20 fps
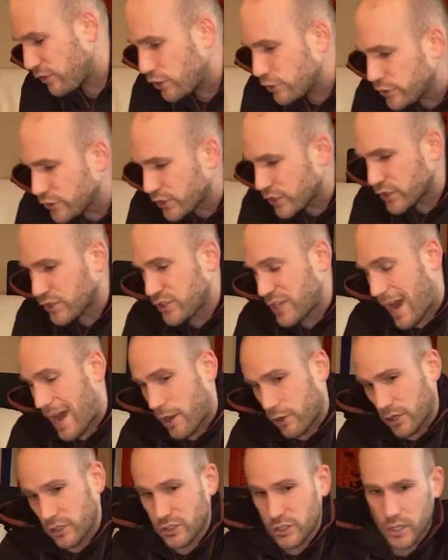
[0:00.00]
used this
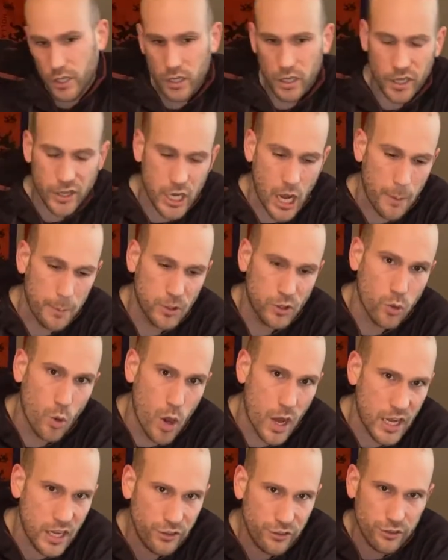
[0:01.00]
down into the upper
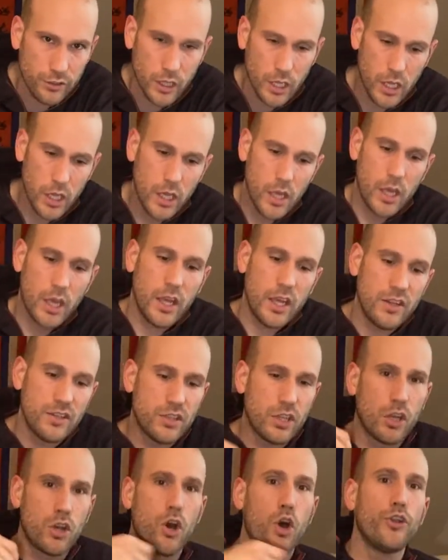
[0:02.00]
20s is
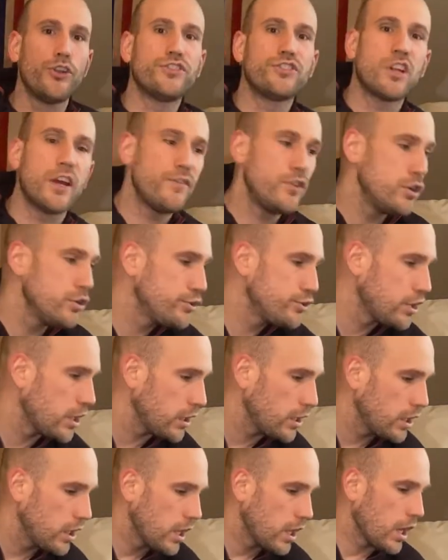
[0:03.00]
the coldest I've used
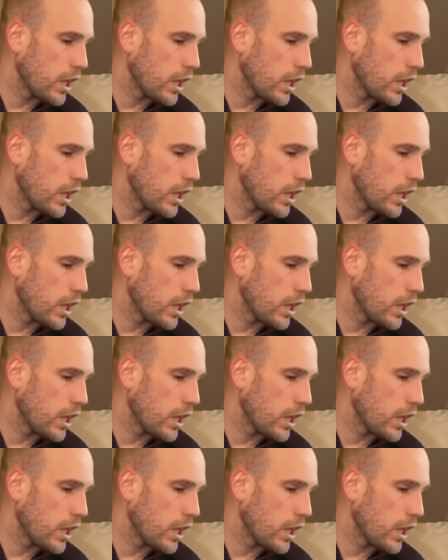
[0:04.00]
it.